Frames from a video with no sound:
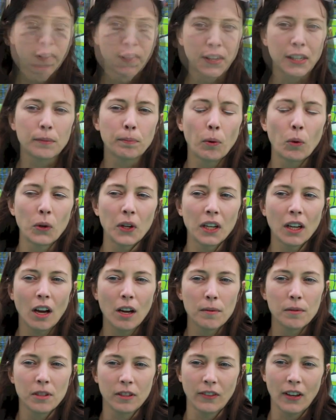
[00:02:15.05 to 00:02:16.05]
At this point,
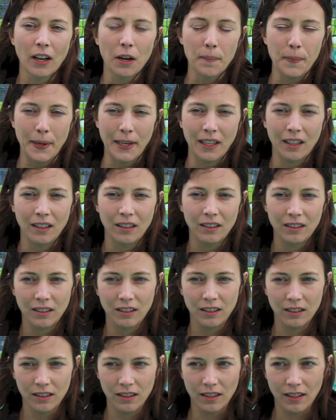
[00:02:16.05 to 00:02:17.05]
I'm
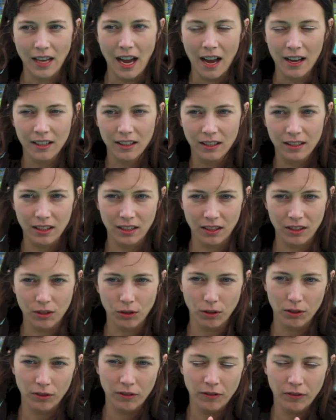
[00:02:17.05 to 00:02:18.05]
developing that
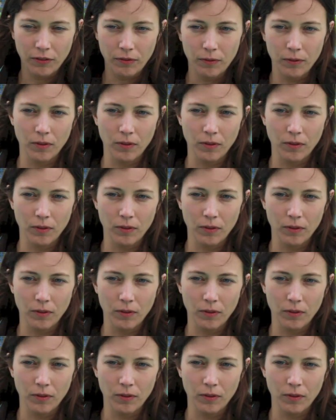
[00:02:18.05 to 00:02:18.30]
sort of